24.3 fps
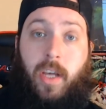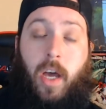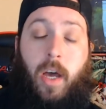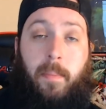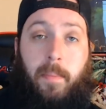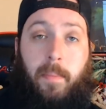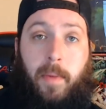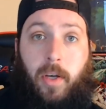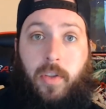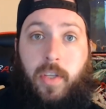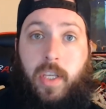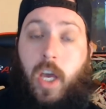
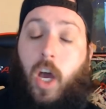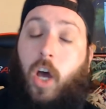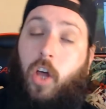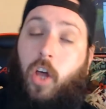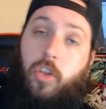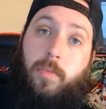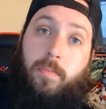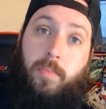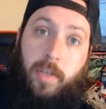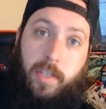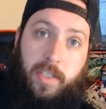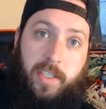among the other
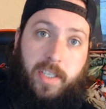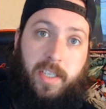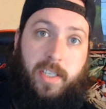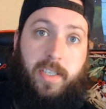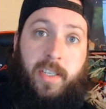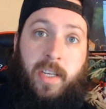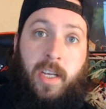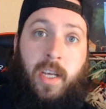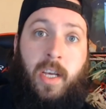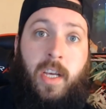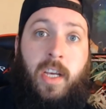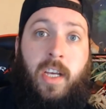princes
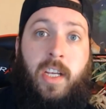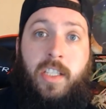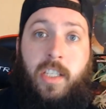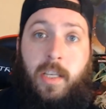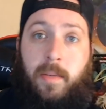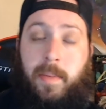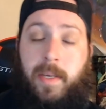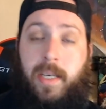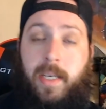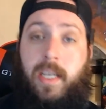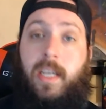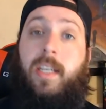to
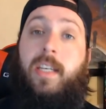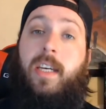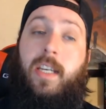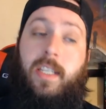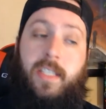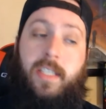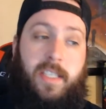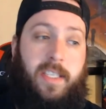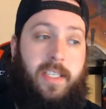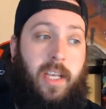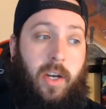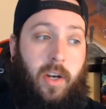be
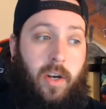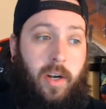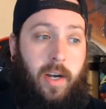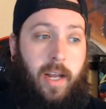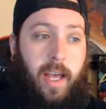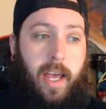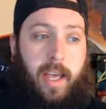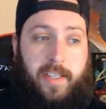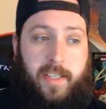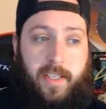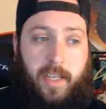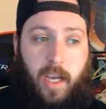considered
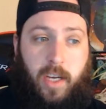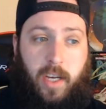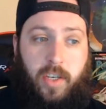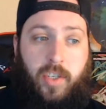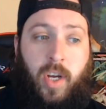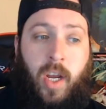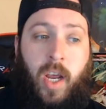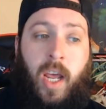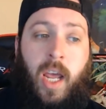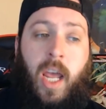as such.